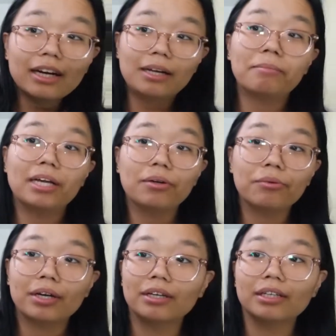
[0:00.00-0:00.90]
I might
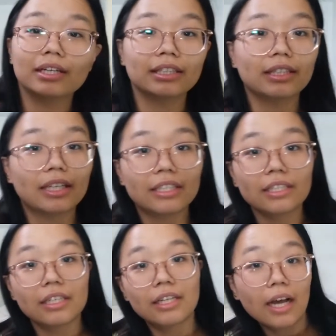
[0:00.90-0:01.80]
wear it as a nice,
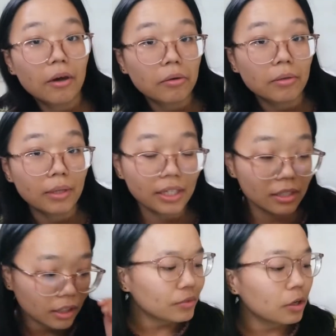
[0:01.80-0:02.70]
like, outer
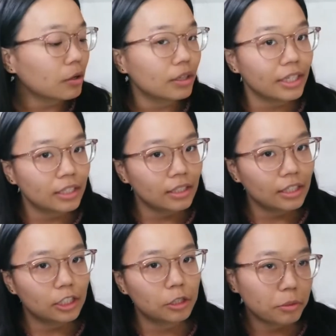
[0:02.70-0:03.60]
layer or like a
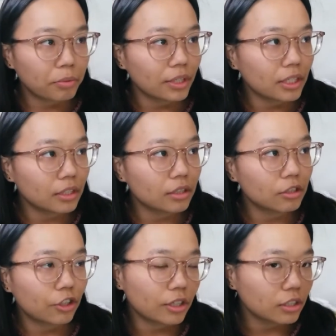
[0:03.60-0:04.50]
nice spring
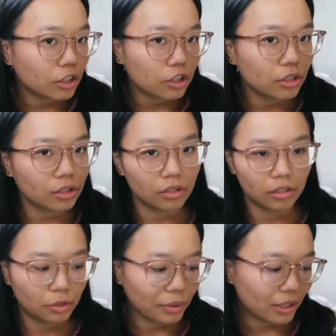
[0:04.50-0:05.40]
transitional
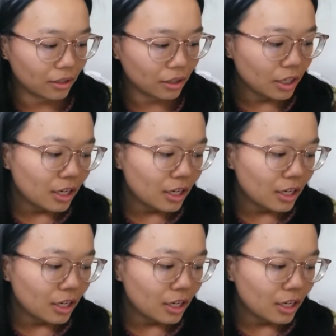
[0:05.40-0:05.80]
sweater.